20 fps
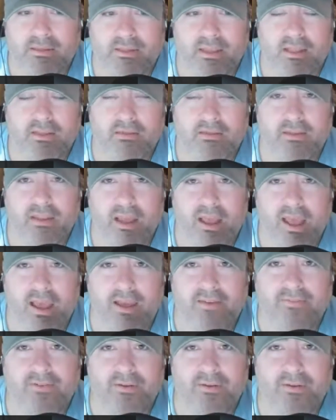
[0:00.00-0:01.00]
sense to
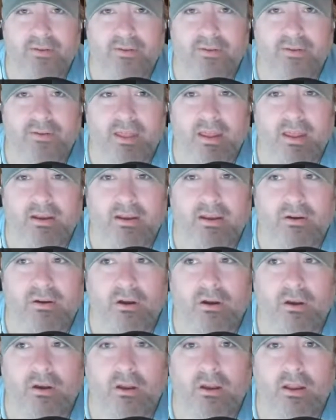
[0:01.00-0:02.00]
have him there,
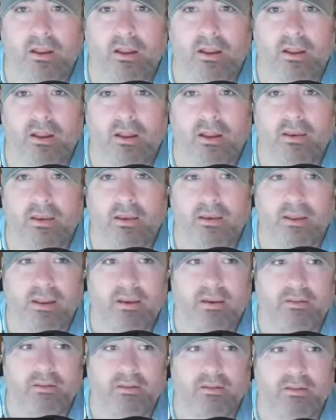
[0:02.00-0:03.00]
and
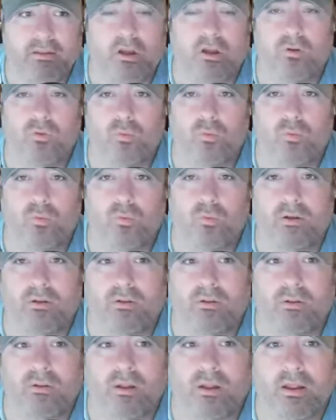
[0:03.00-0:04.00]
it's done
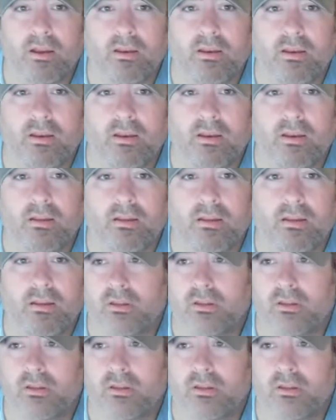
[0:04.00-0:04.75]
well, and the